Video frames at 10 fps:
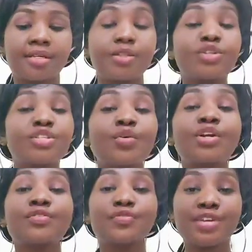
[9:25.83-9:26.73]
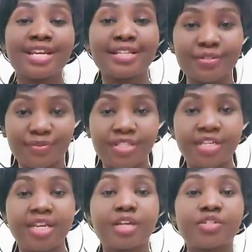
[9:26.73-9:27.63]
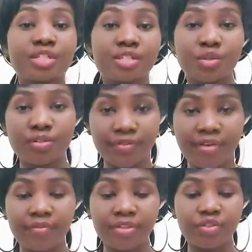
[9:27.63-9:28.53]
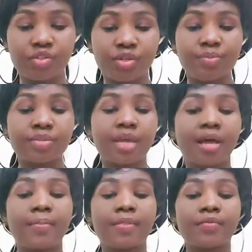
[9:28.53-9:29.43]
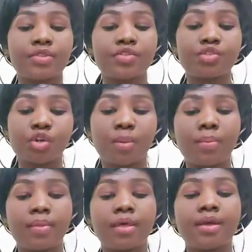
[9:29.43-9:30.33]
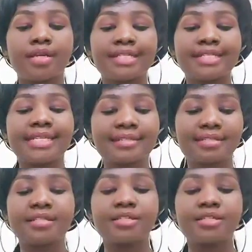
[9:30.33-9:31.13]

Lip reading: Those on a freelance visa can actually qualify for these jobs. Yeah, for this job. 6622093.